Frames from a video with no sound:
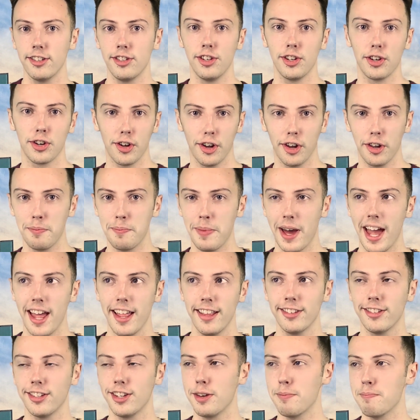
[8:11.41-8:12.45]
and your coloured
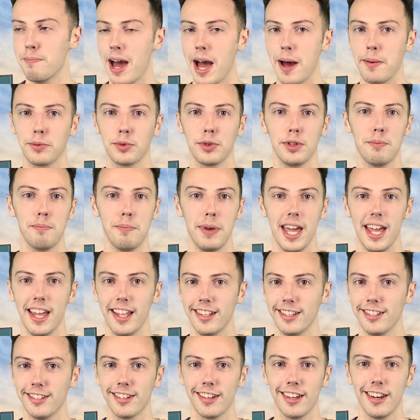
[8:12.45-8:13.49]
pens and your maps with
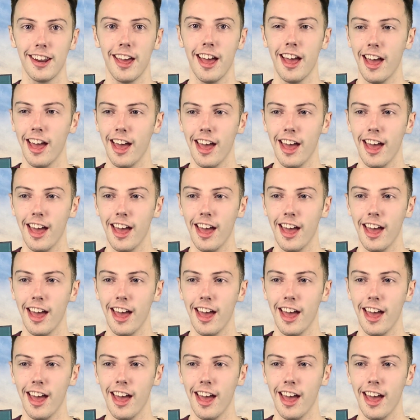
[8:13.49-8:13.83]
pins, and